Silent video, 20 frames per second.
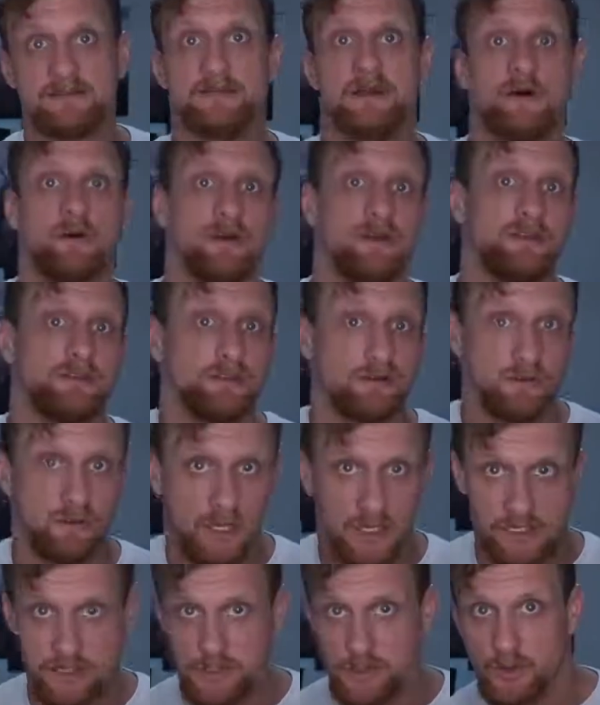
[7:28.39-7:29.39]
going to
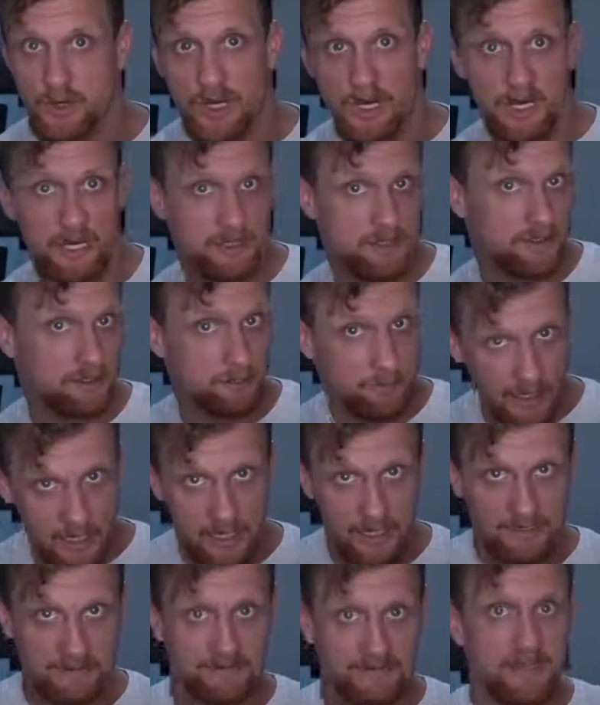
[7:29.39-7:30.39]
run you
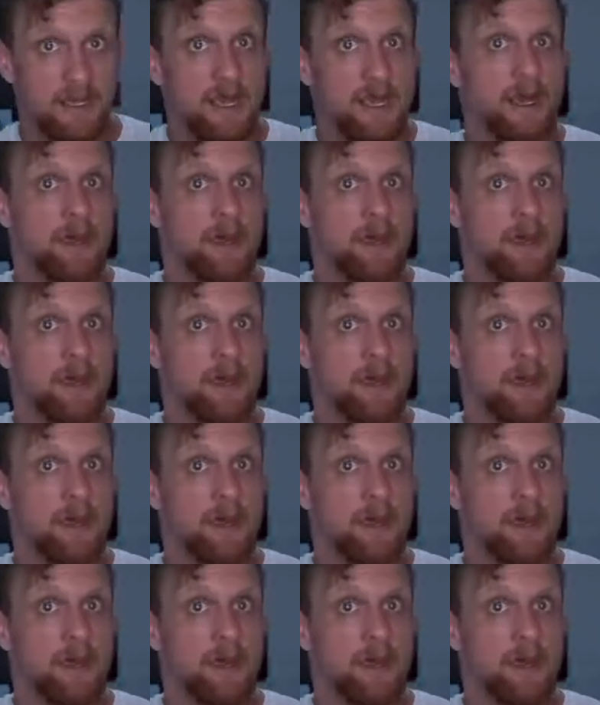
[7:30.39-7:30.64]
$100.